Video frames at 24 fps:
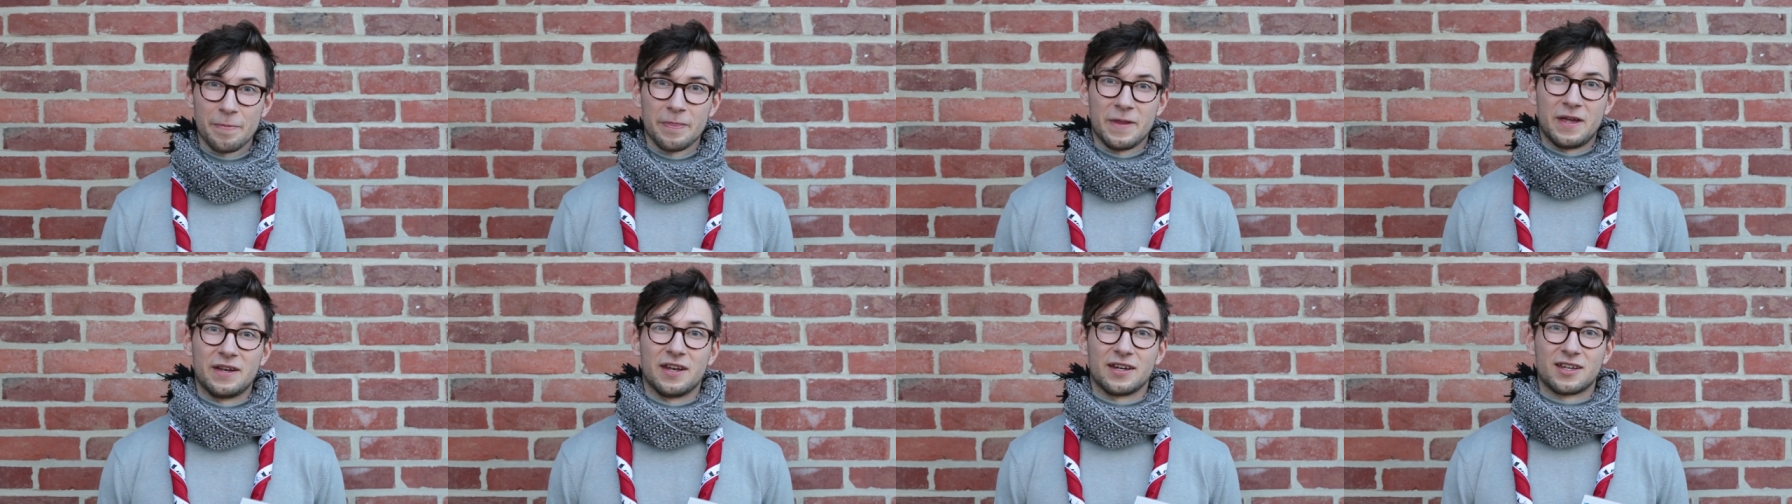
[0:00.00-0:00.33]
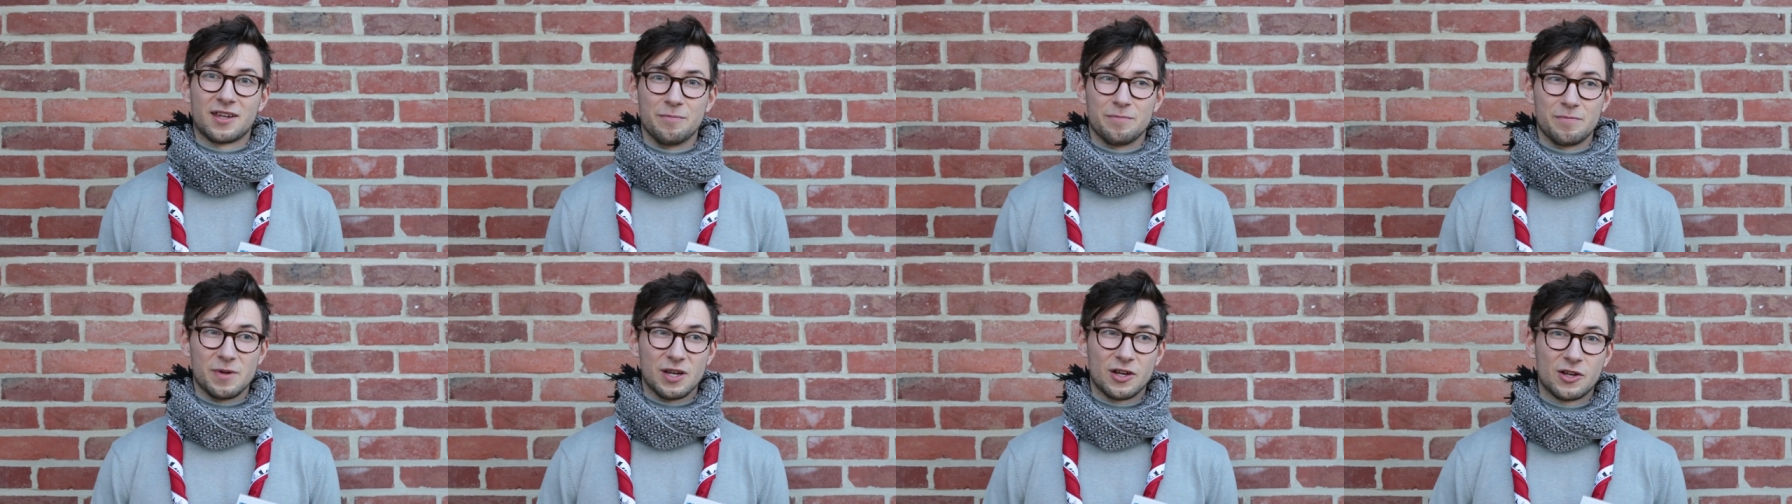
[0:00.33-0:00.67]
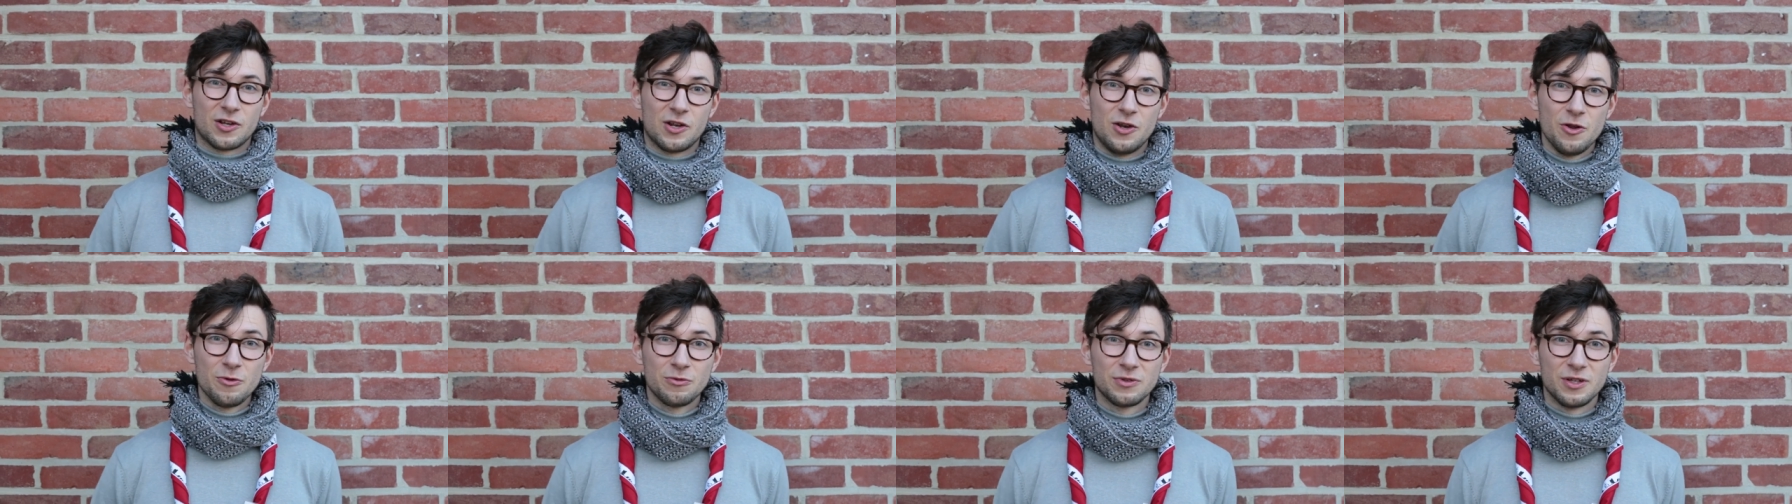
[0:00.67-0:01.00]
and I can
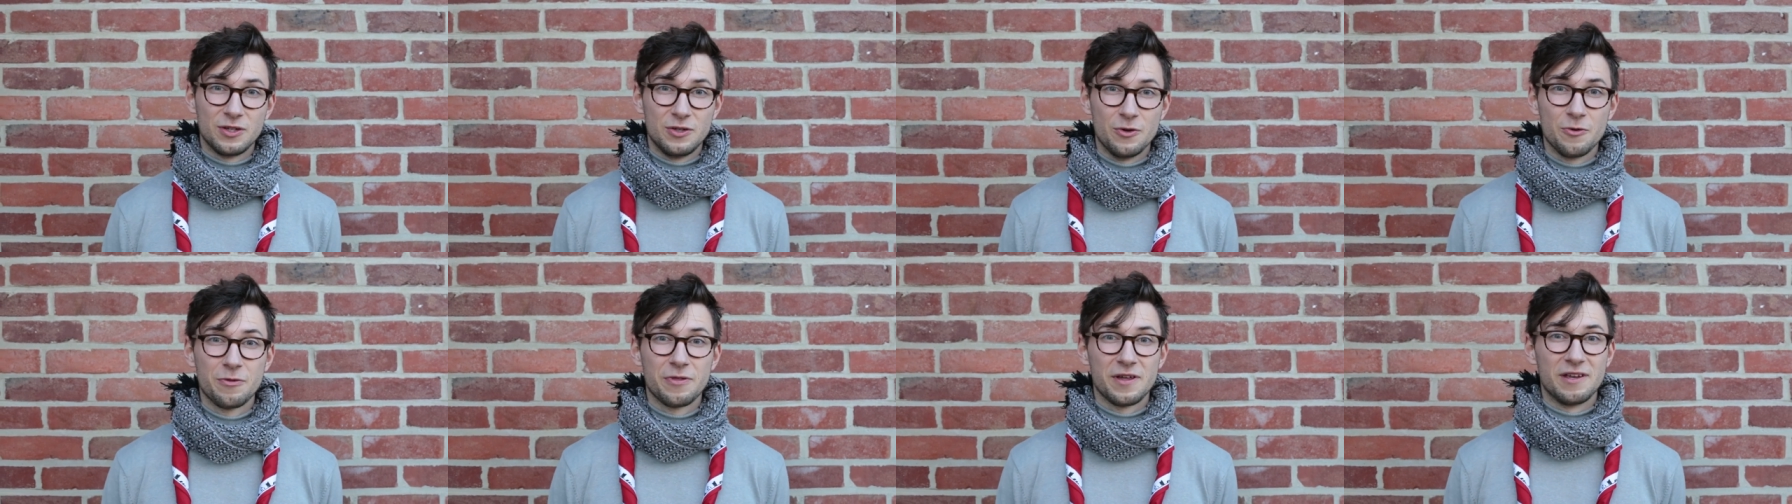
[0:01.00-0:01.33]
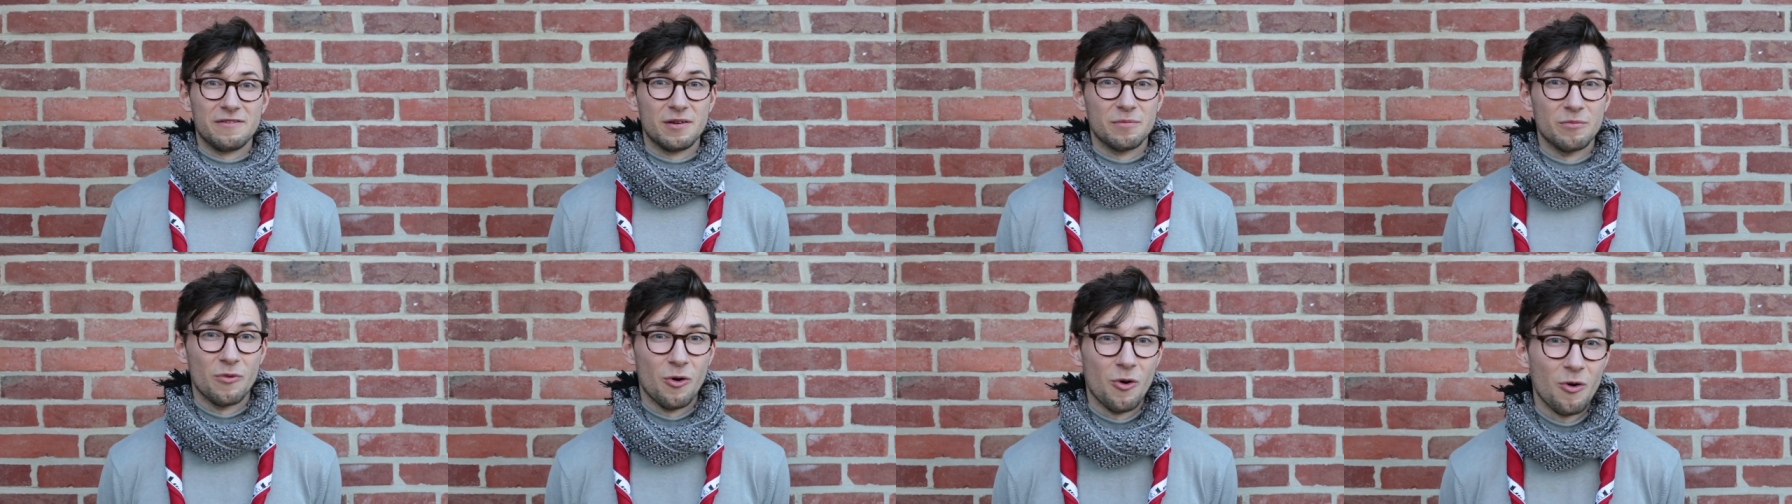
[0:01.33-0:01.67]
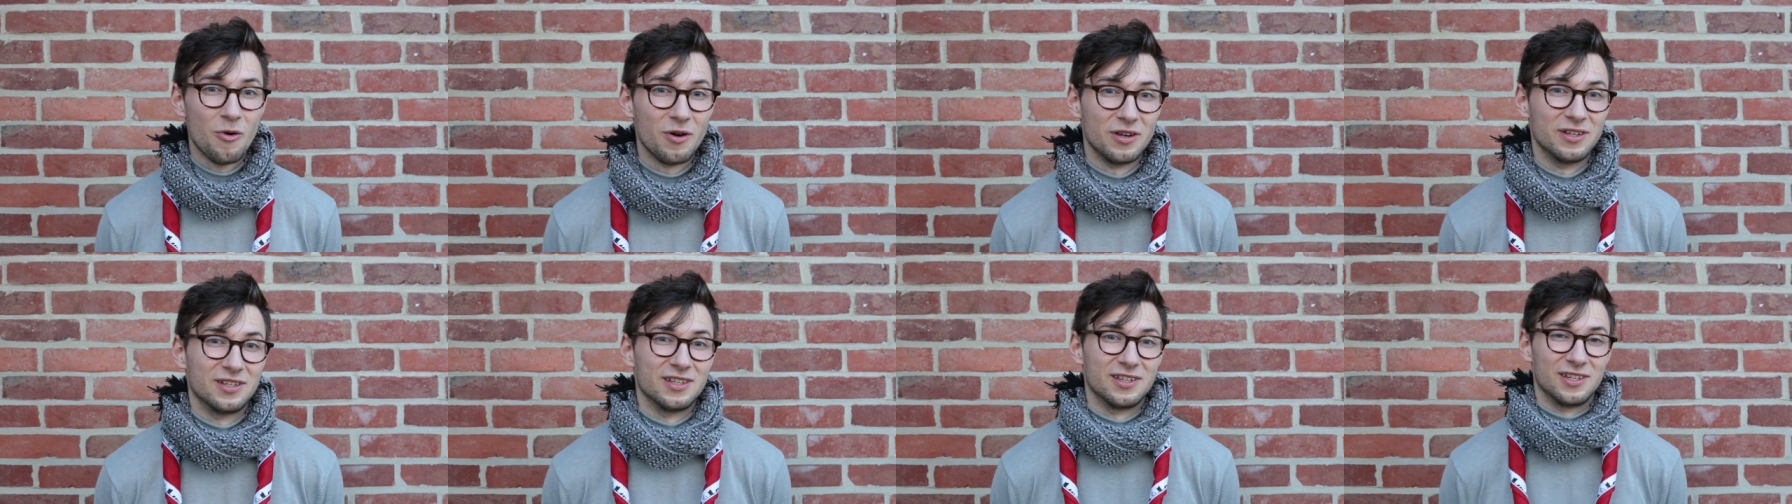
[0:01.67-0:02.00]
include the youth even
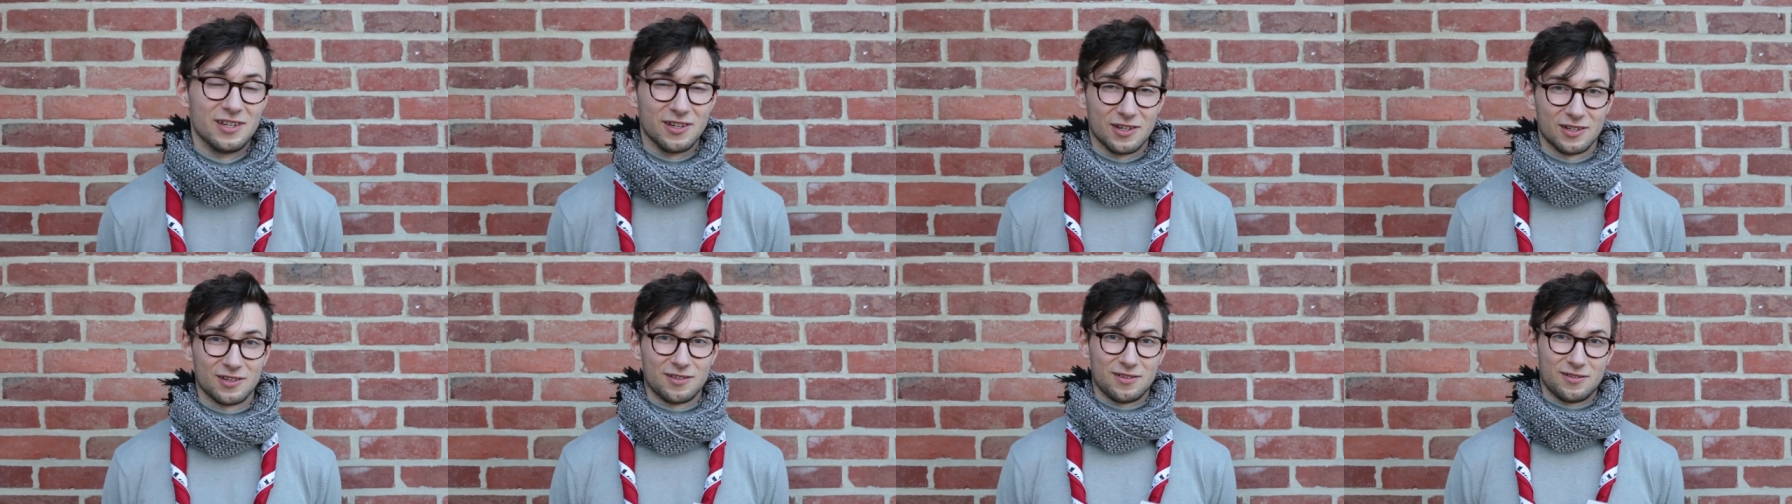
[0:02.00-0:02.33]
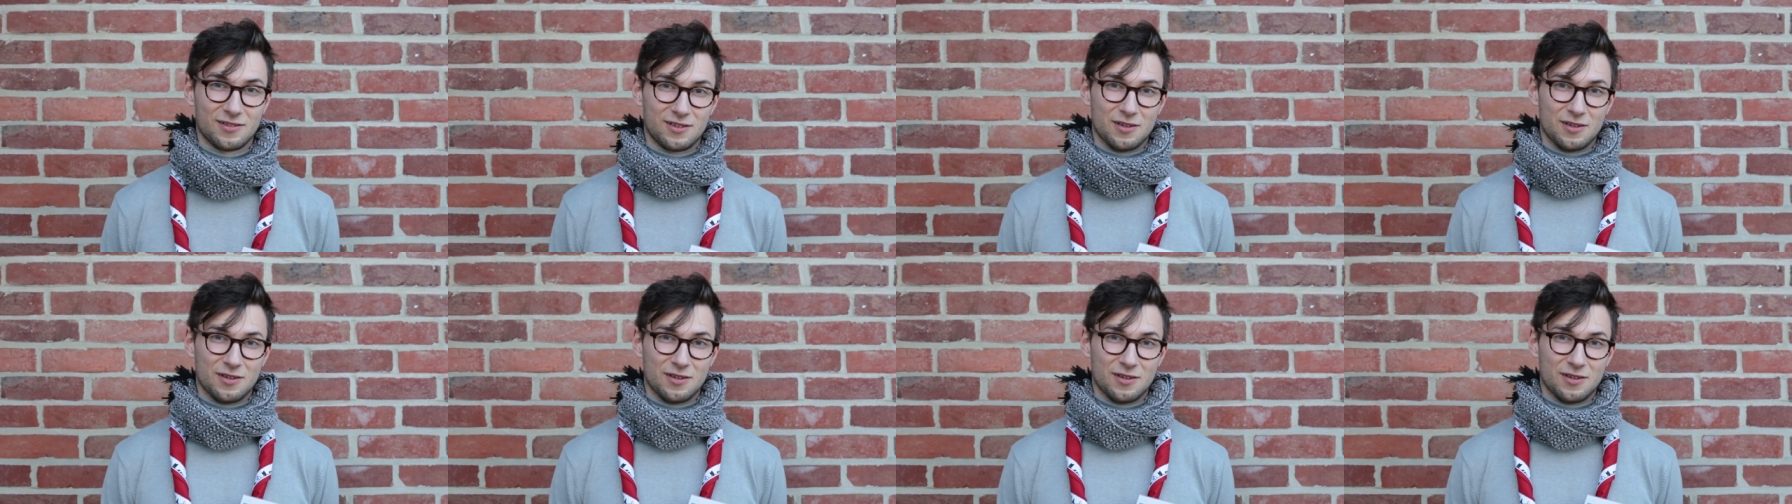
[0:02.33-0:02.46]
more in the de